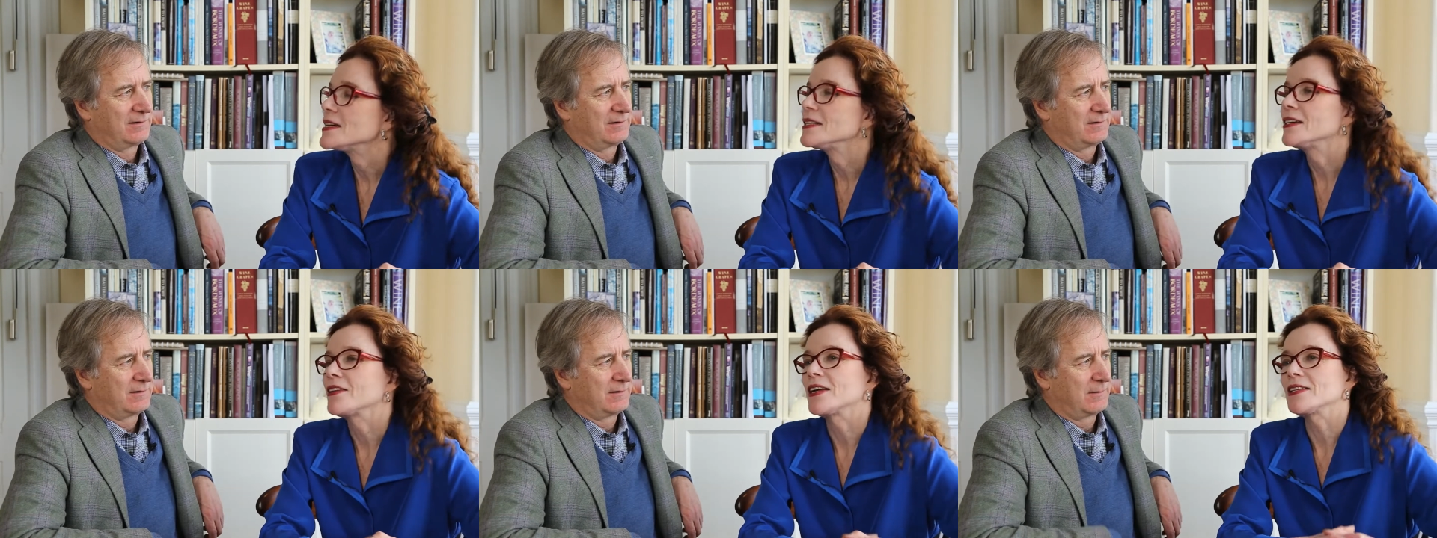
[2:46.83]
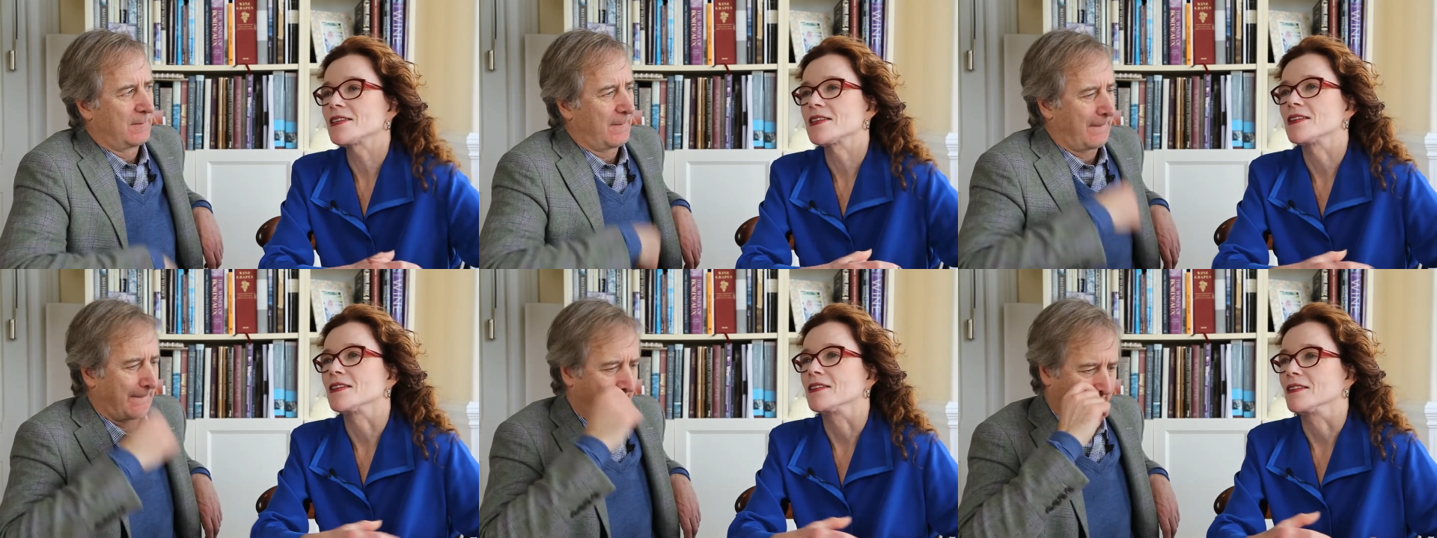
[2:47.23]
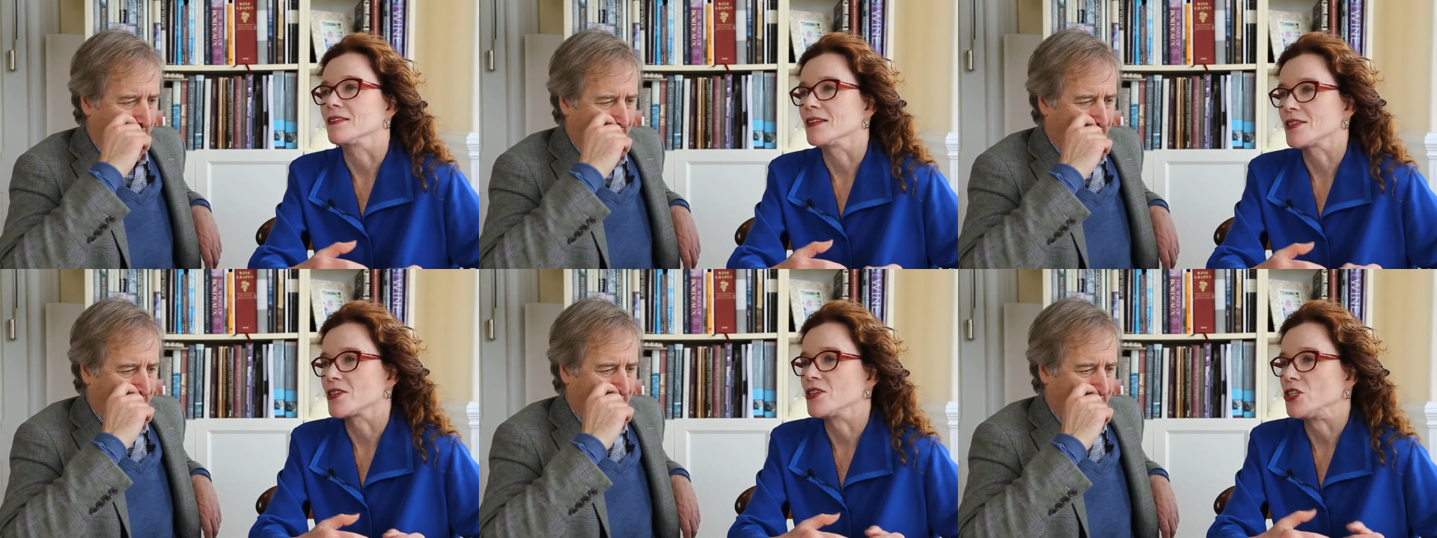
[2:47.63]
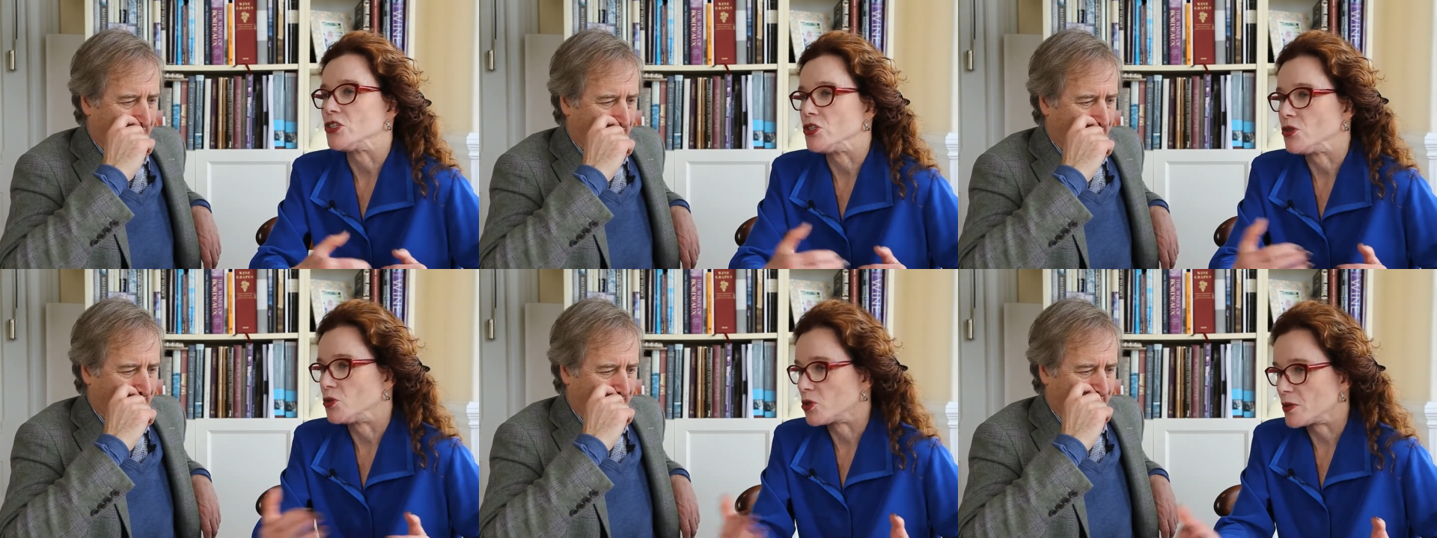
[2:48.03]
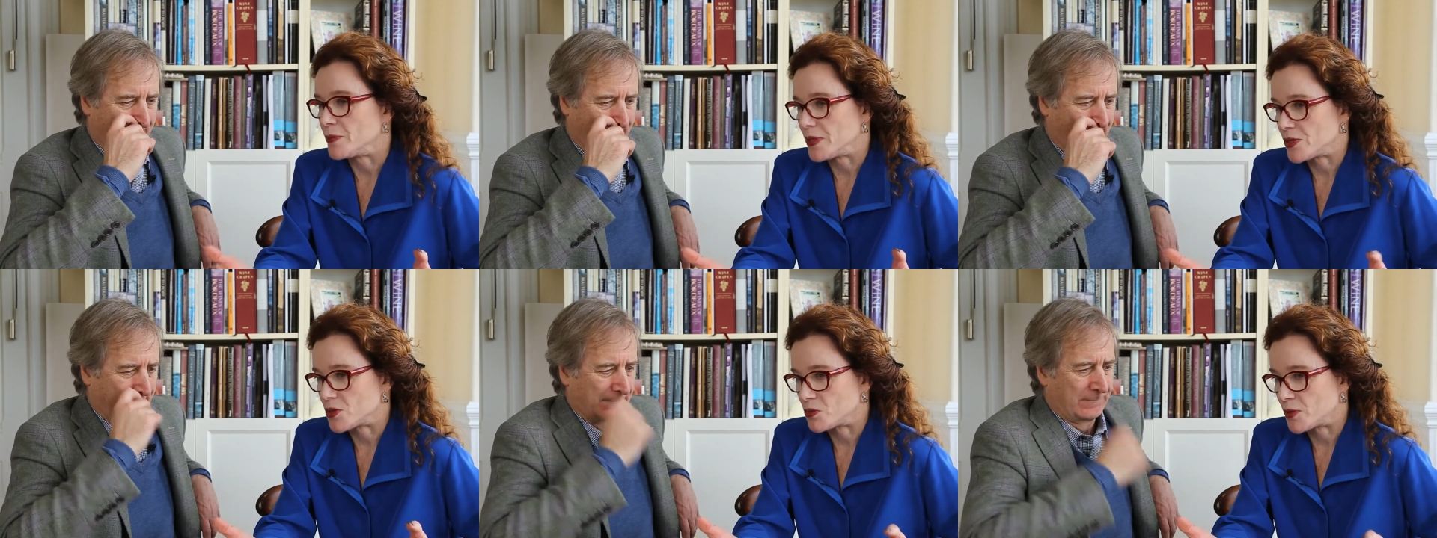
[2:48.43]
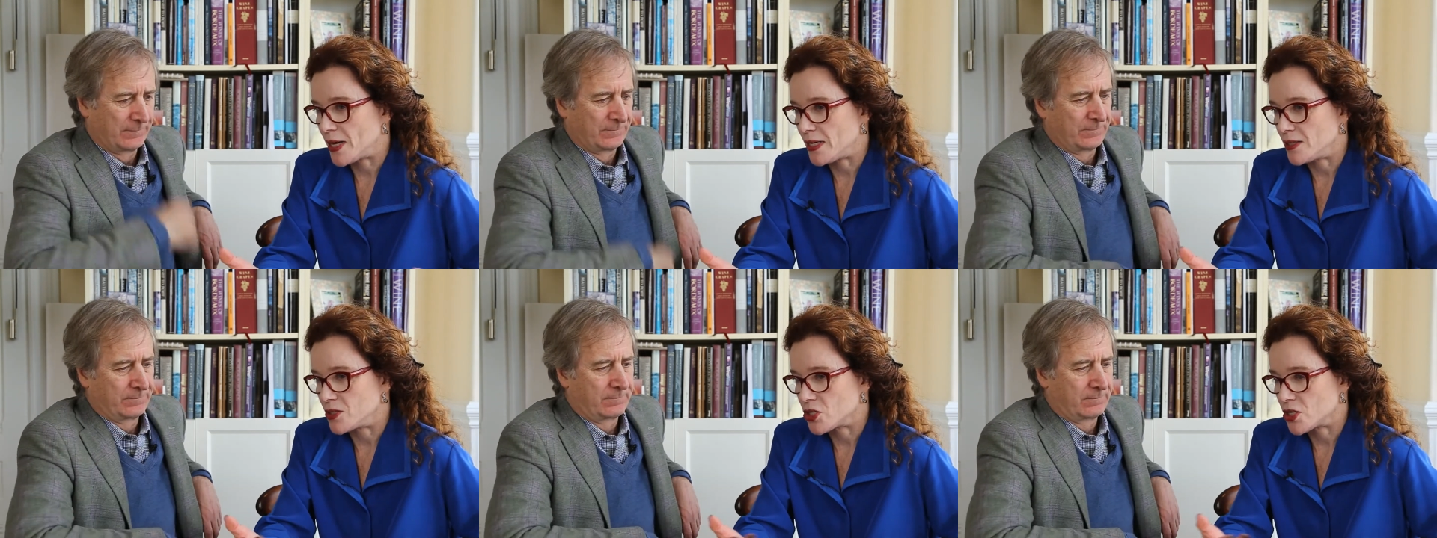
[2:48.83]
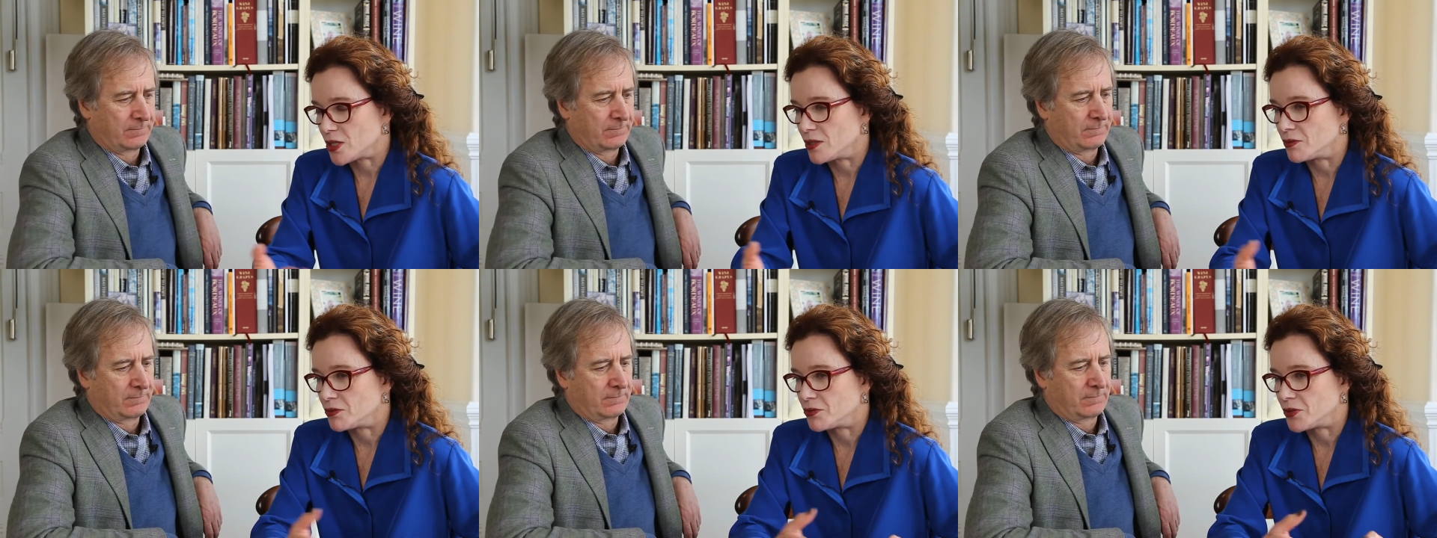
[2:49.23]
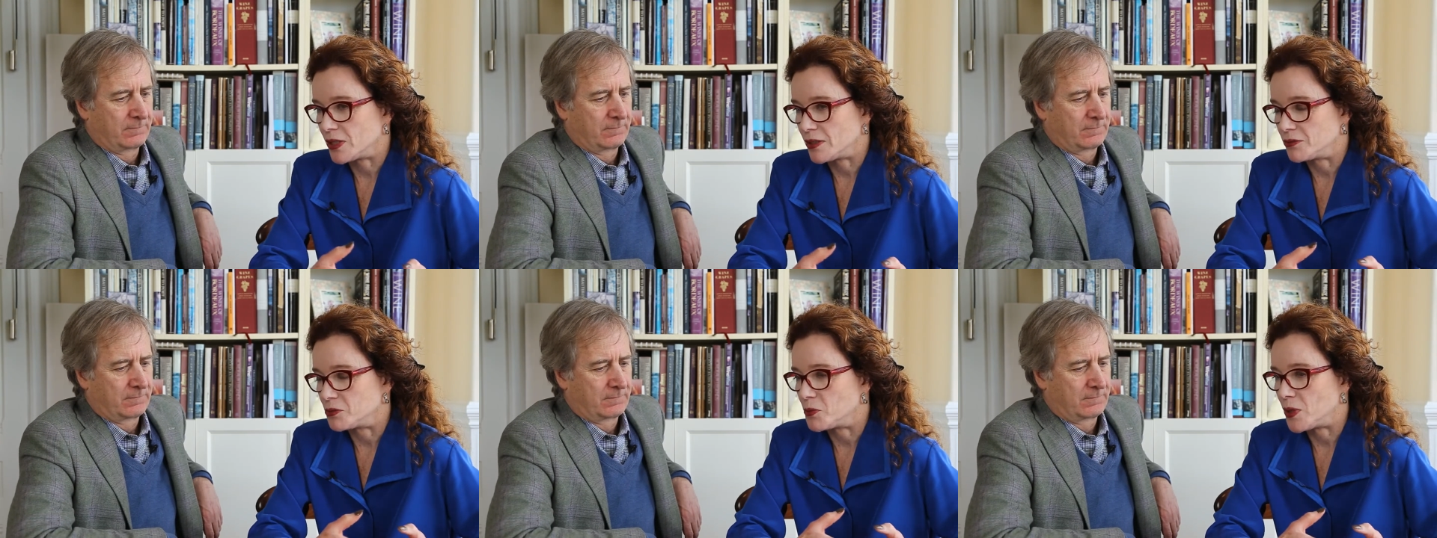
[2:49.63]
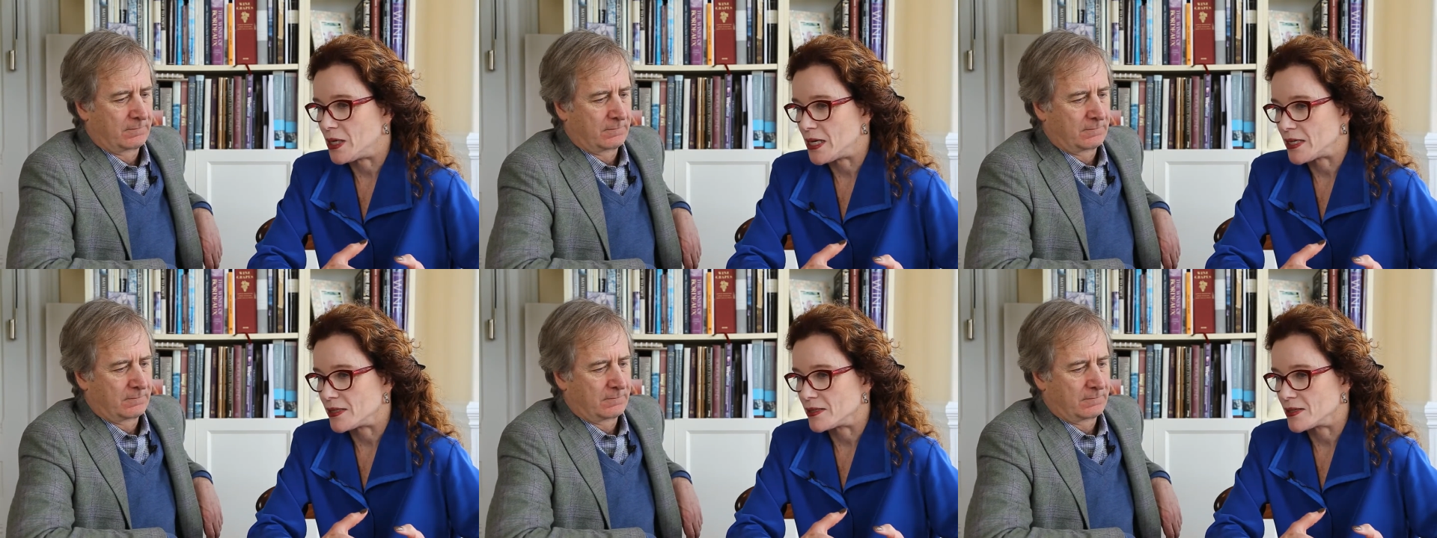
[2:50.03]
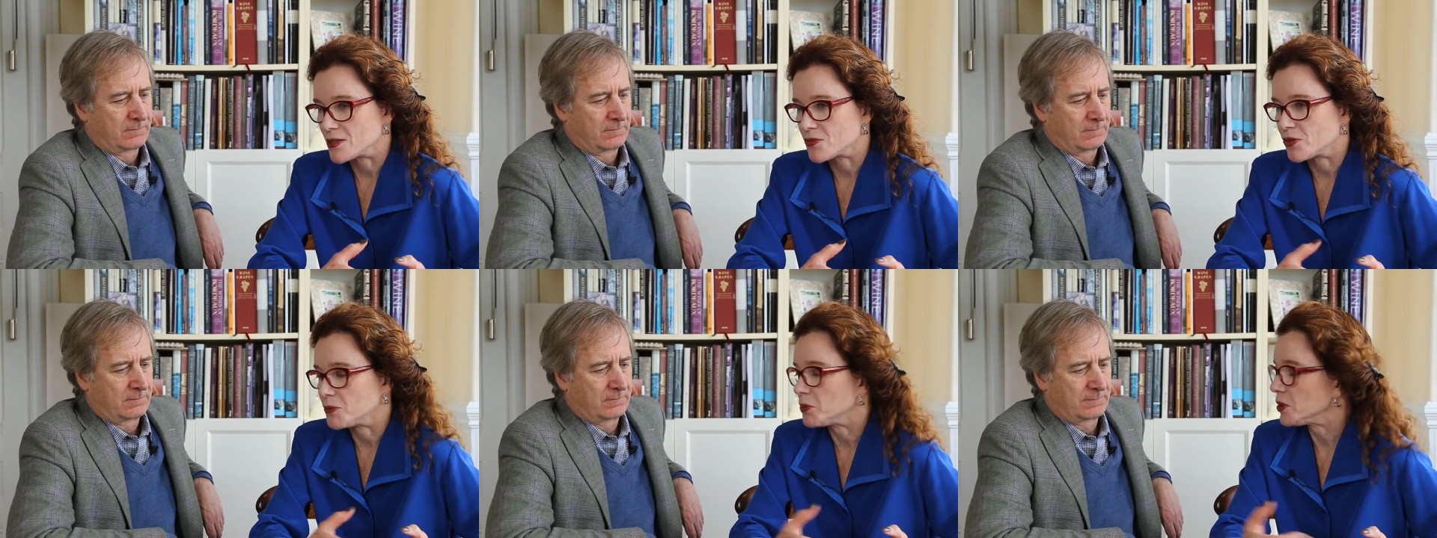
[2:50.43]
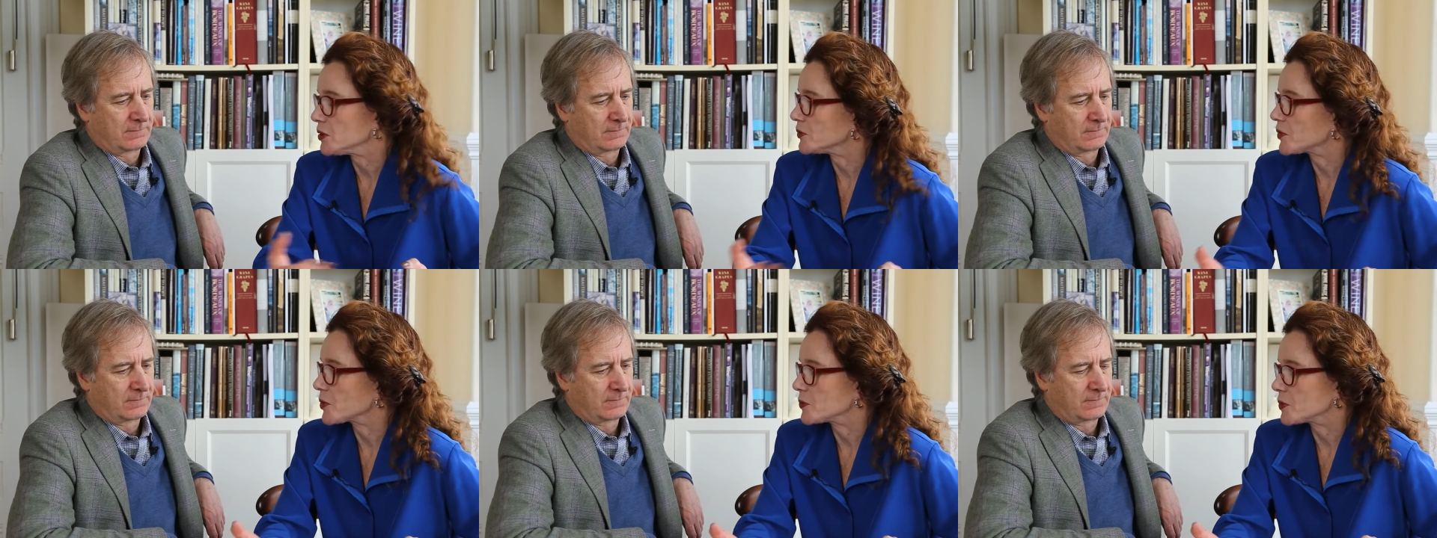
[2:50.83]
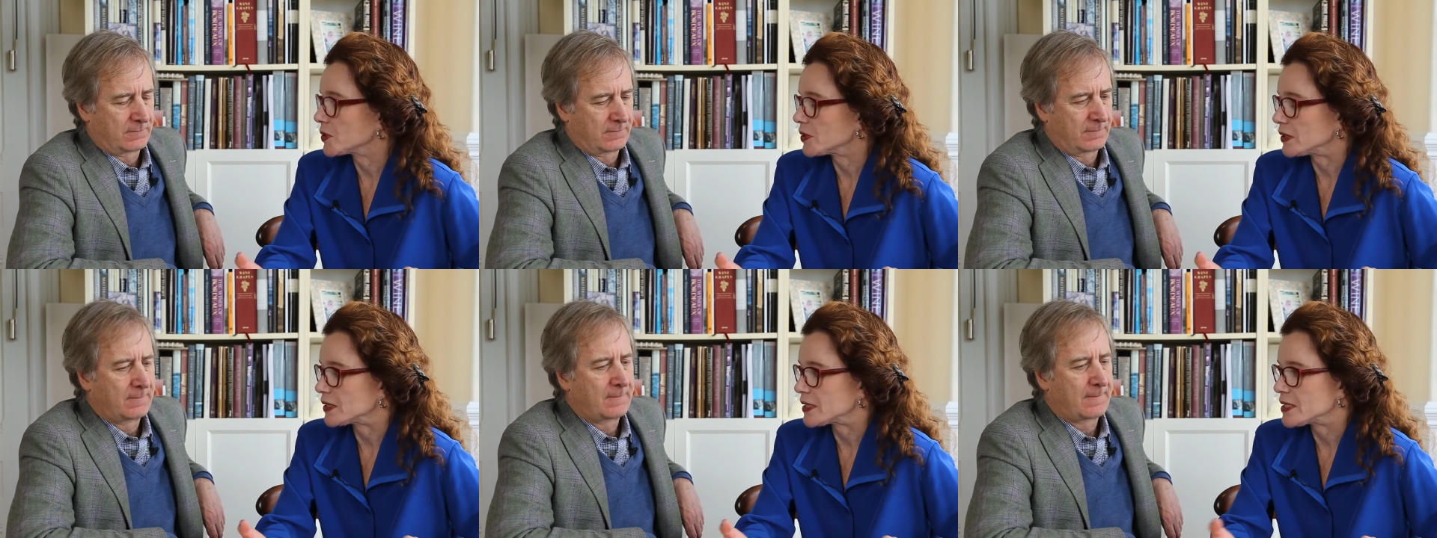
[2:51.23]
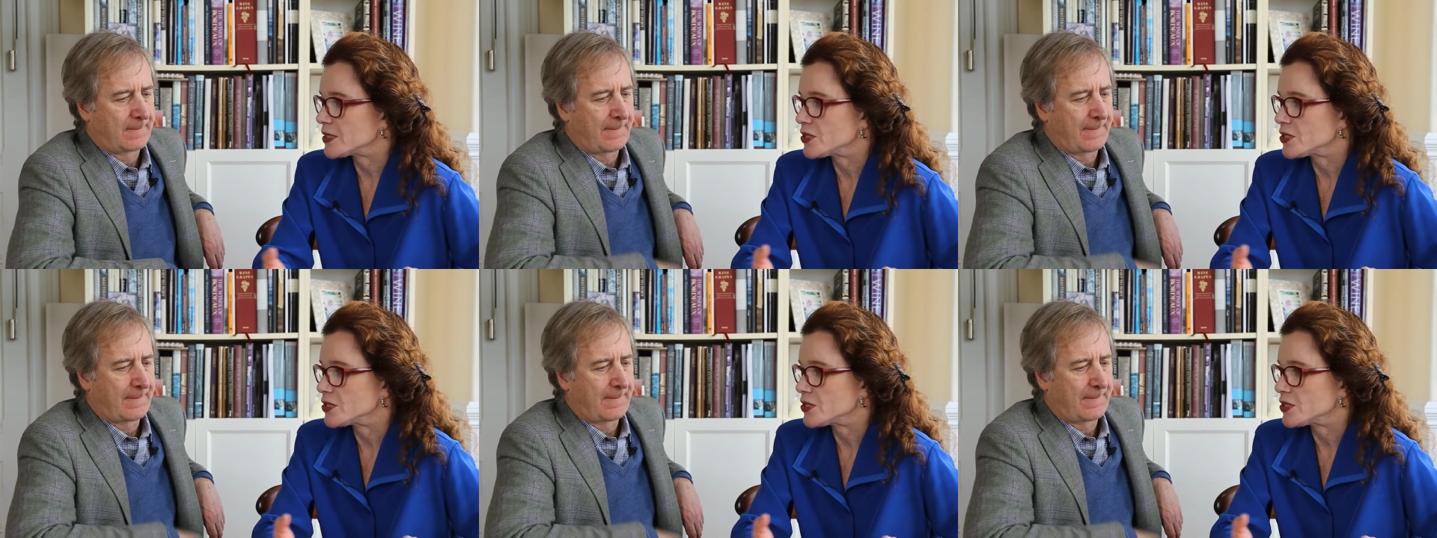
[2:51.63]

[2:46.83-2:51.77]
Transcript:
Speaker 1: Now that's an enormous range of wines from all over the world.